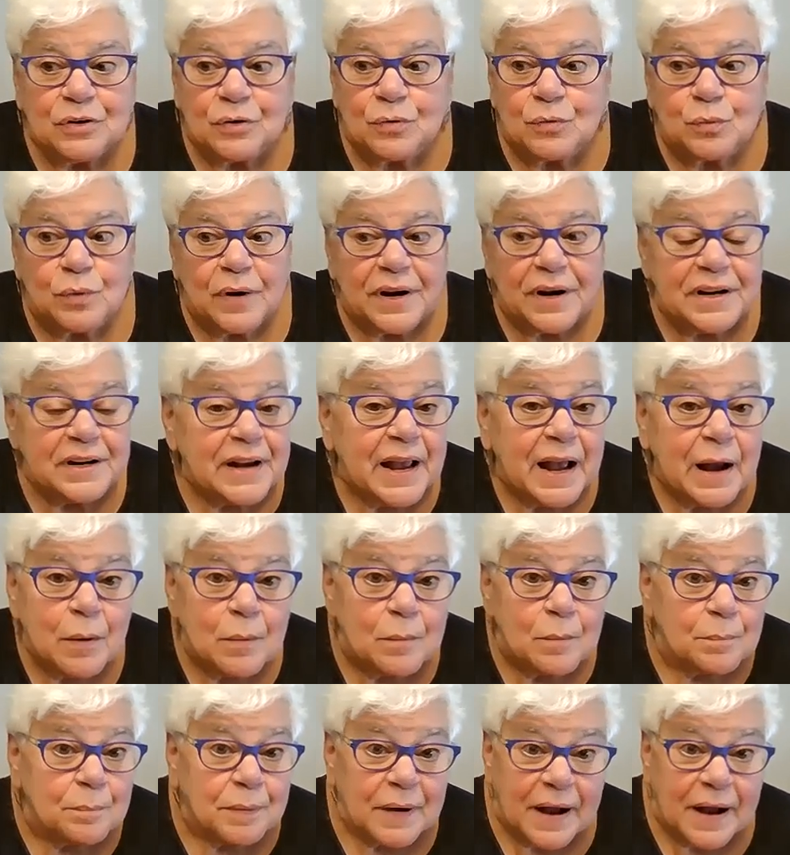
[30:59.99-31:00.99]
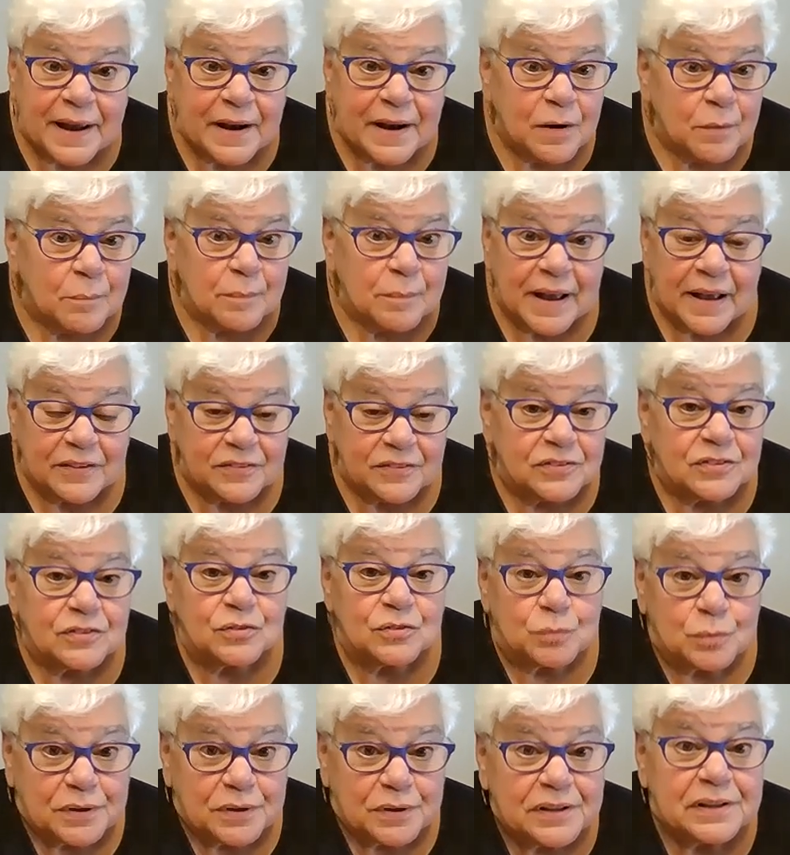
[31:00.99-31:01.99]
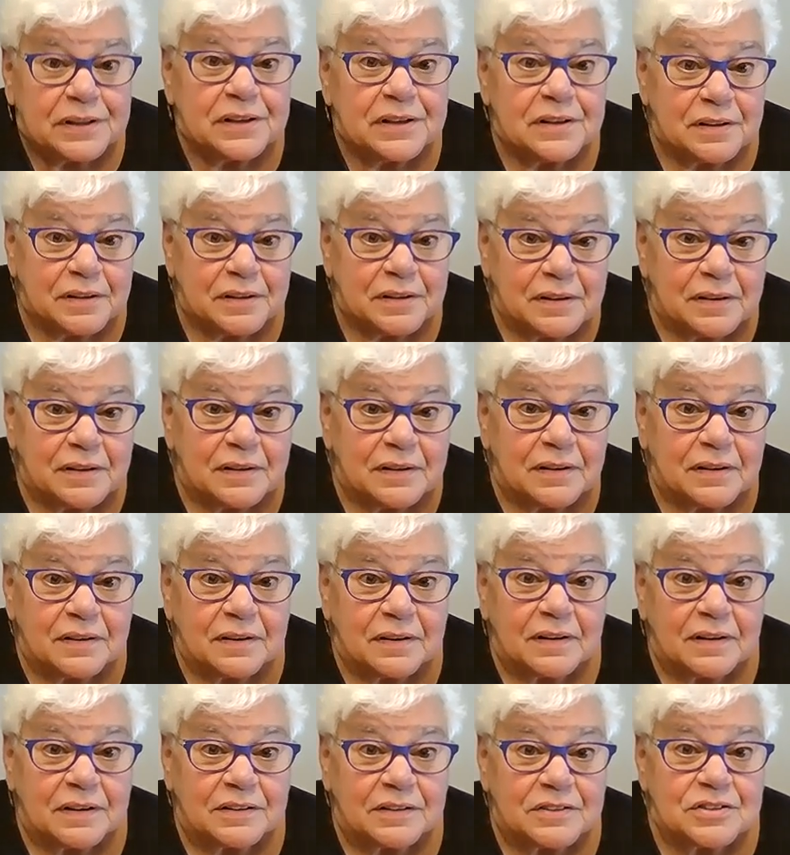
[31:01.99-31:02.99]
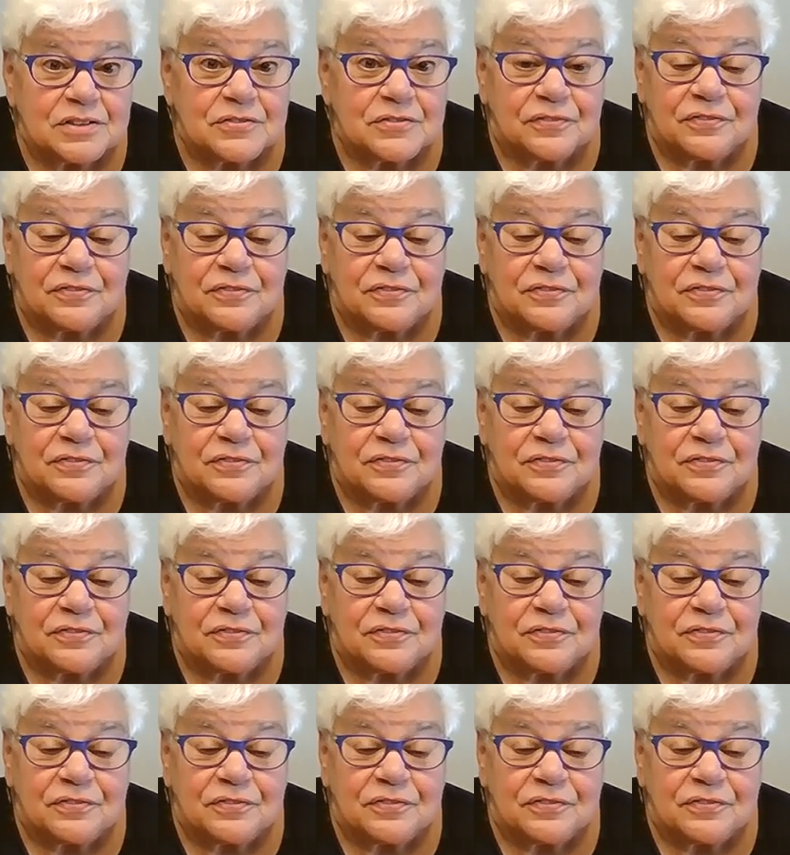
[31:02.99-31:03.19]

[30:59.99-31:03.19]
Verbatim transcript: you know, right now, biomass is really a